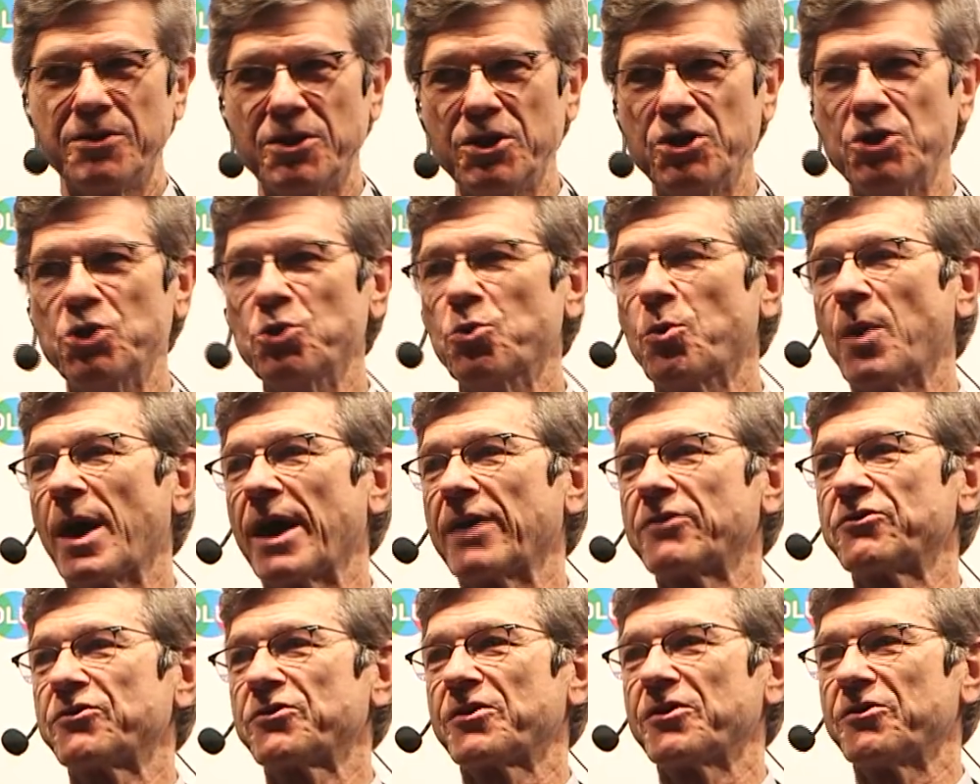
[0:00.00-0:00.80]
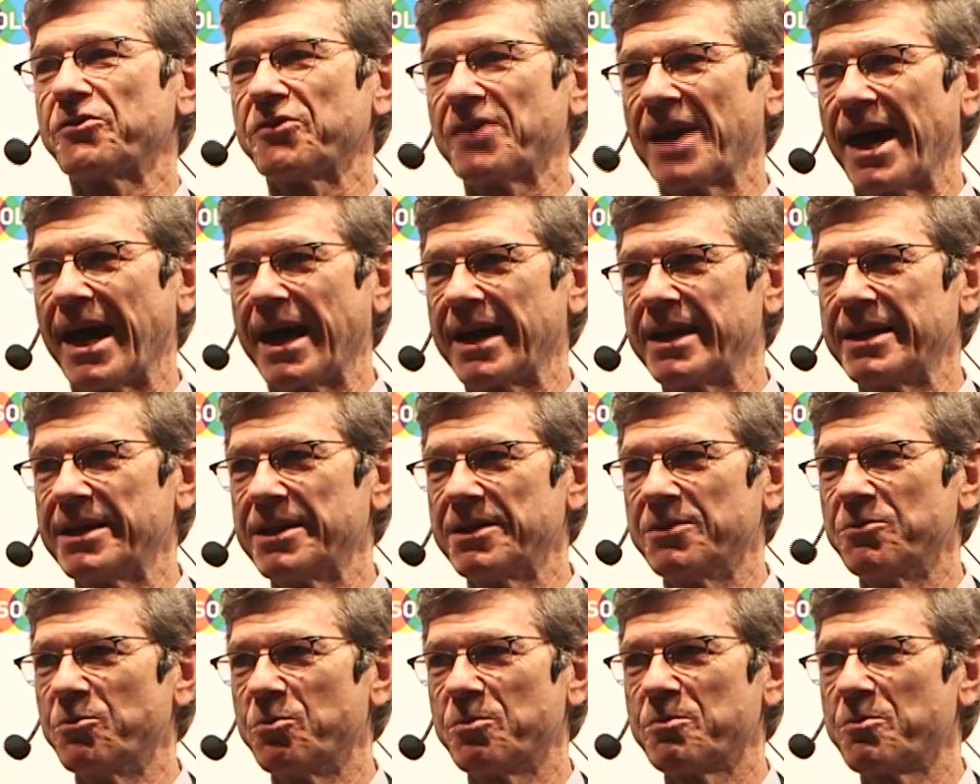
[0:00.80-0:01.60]
The US
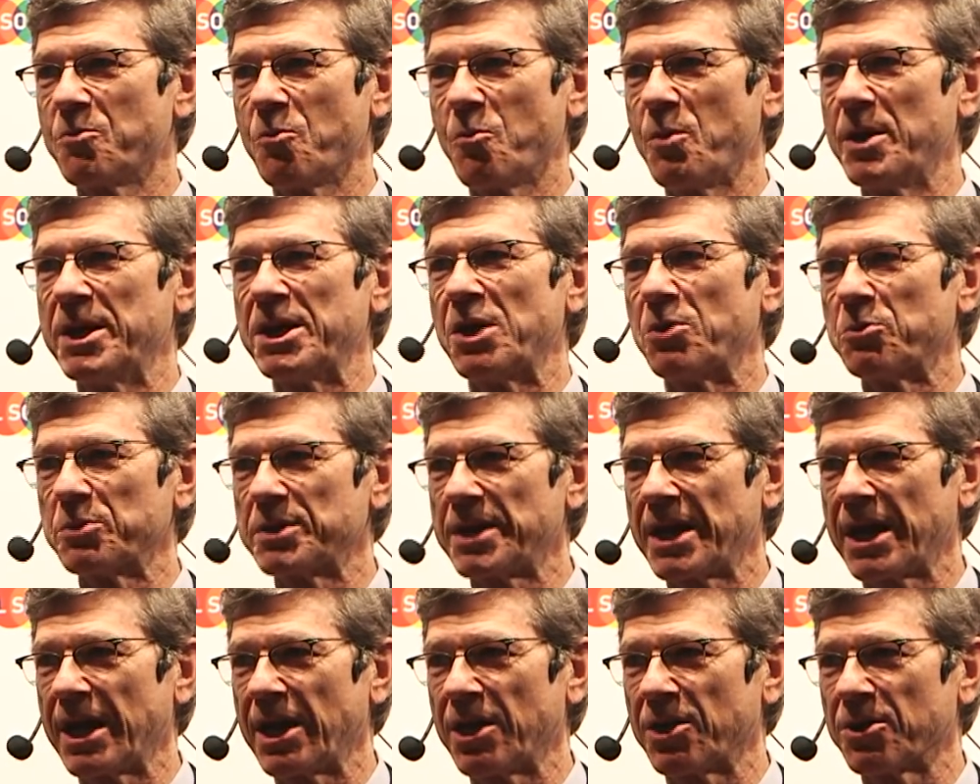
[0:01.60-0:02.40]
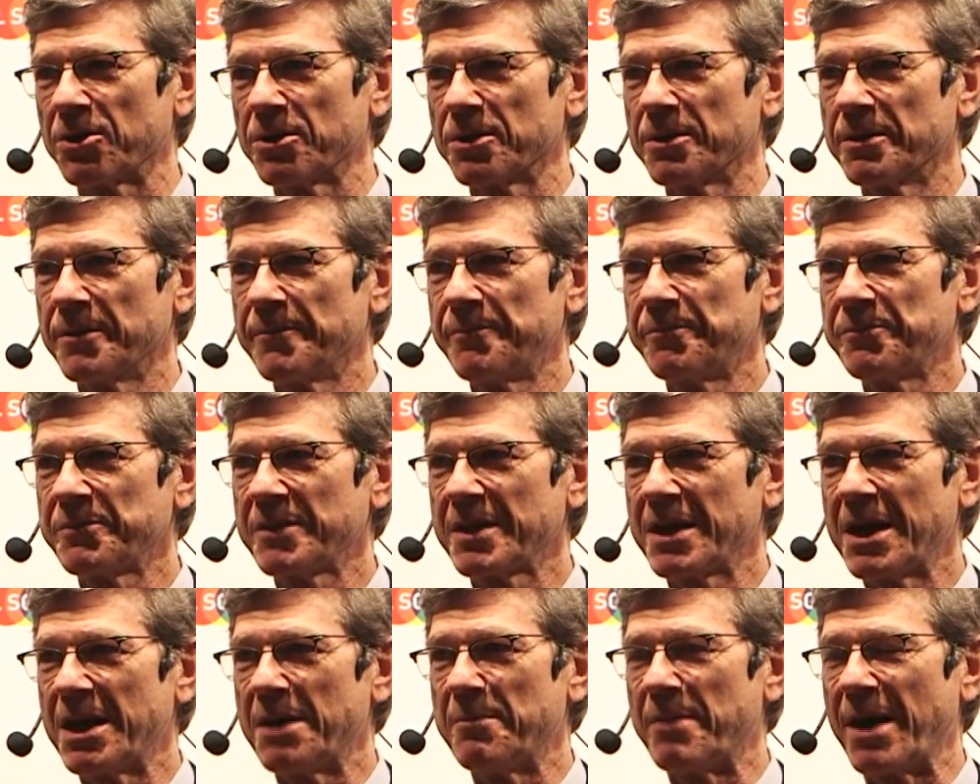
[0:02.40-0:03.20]
decided we don't care
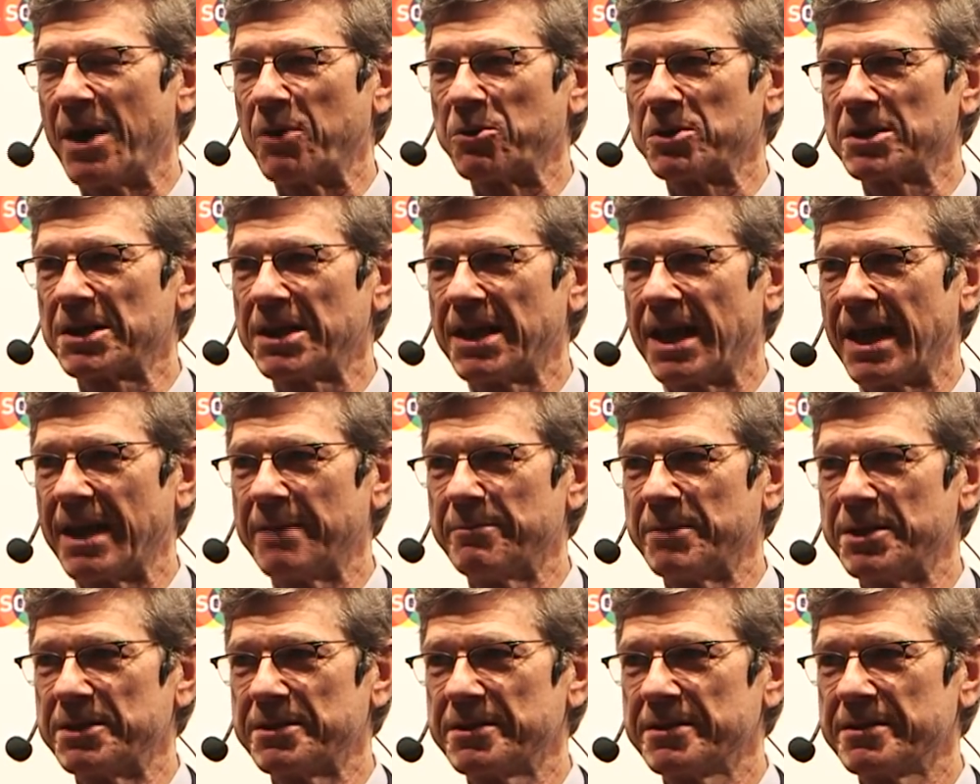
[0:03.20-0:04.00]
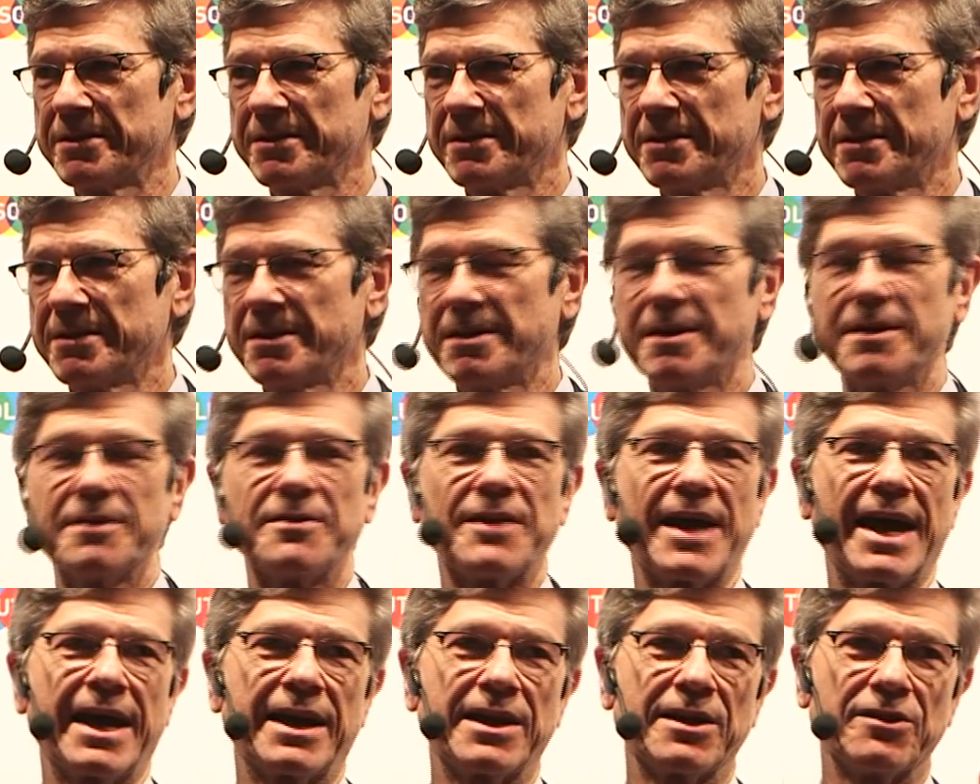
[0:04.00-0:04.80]
about climate.
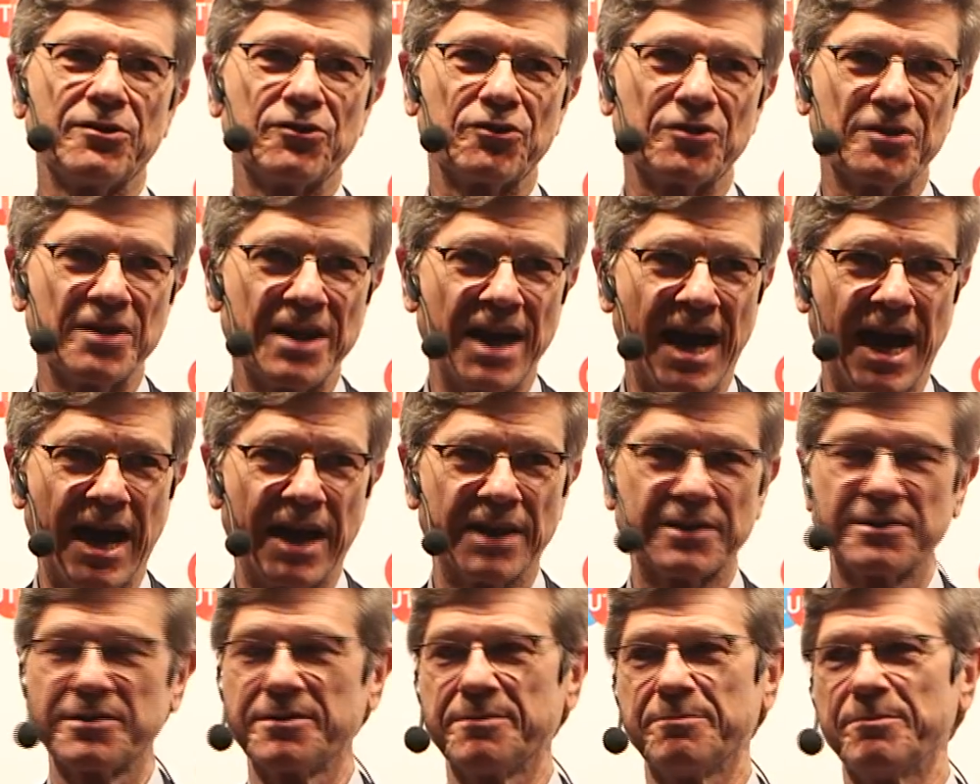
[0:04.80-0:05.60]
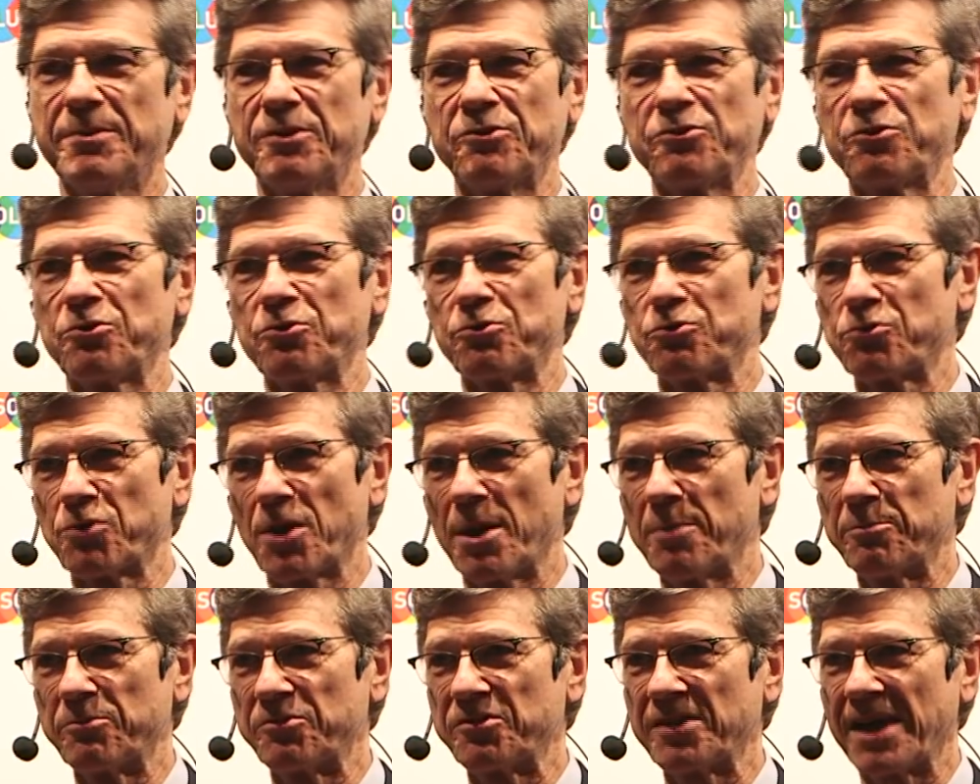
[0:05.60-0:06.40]
That is not Mr.
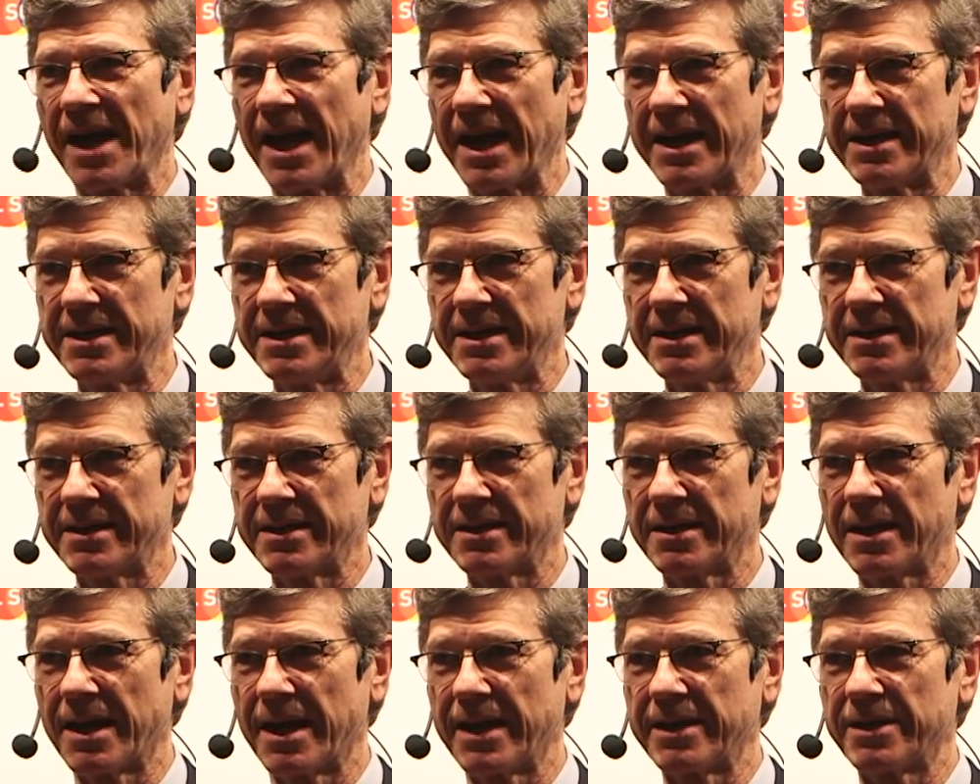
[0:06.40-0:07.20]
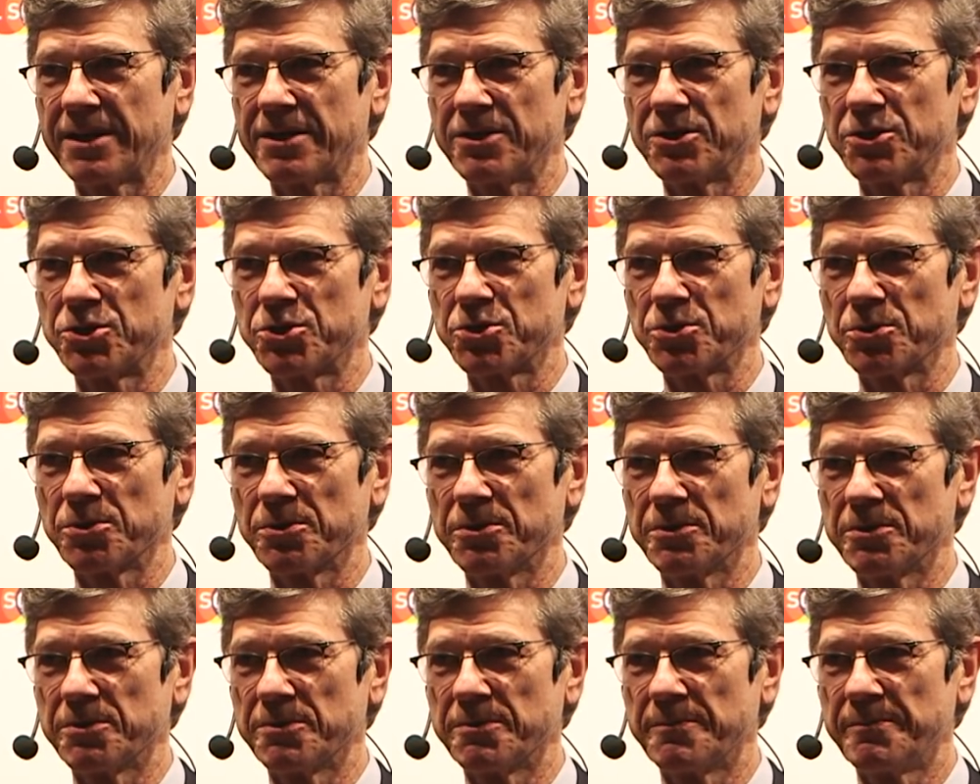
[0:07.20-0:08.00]
Trump's idea, I can
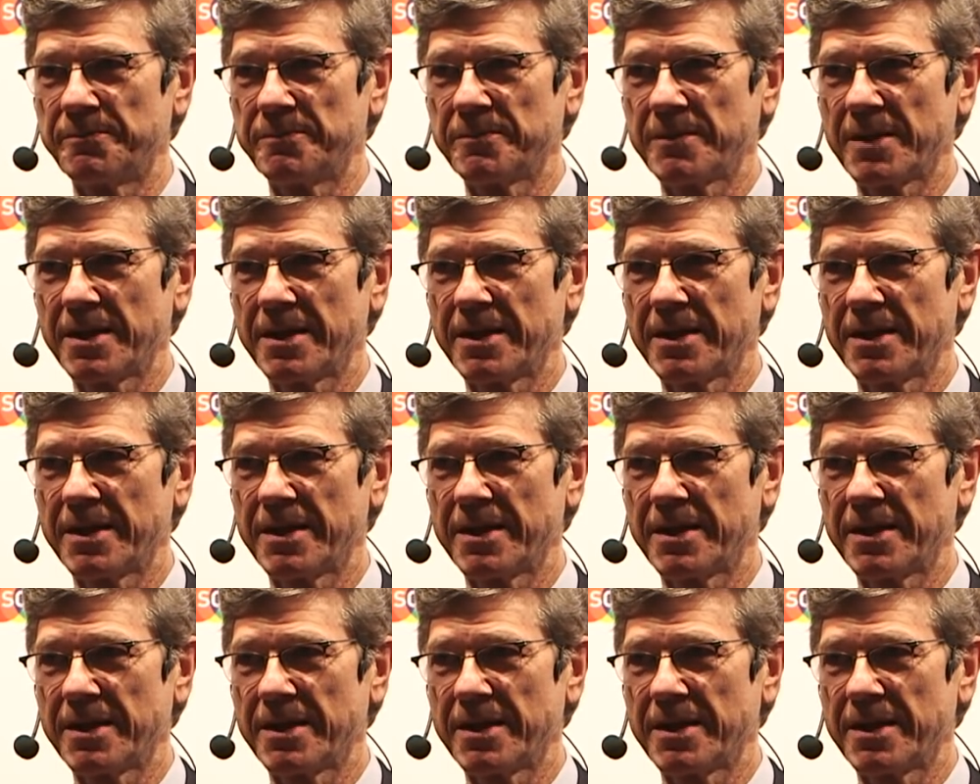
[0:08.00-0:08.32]
assure you.